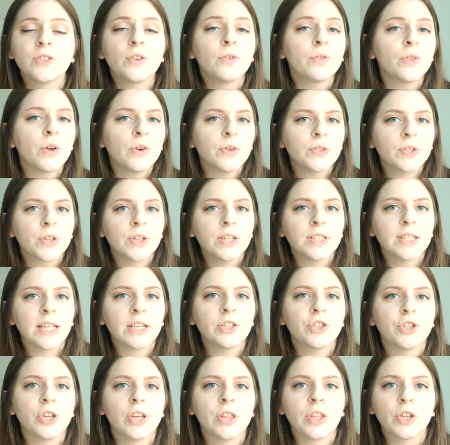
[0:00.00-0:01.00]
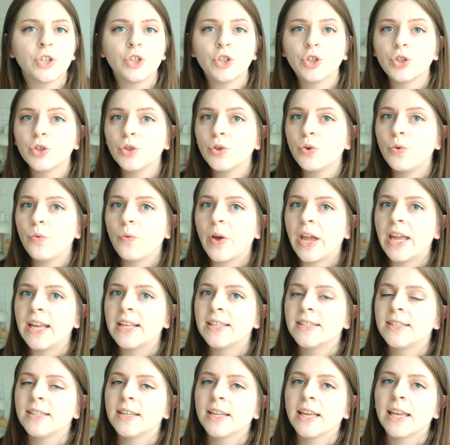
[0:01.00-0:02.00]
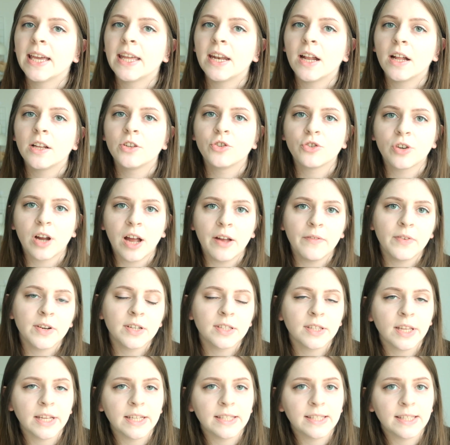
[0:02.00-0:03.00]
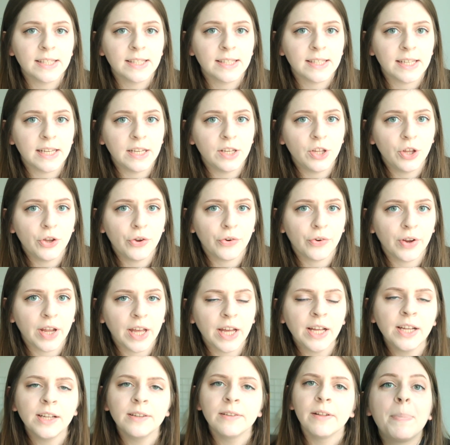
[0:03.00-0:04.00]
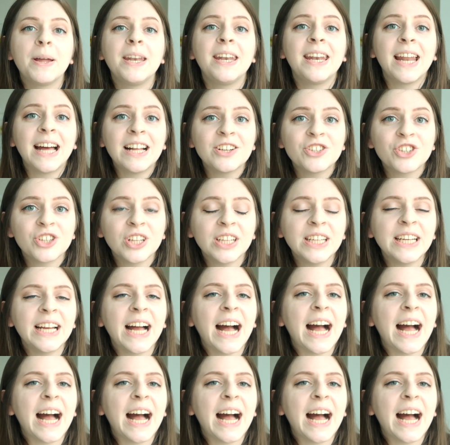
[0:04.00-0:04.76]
So those are essentially the two ways to get a driver's license in Korea. But naturally,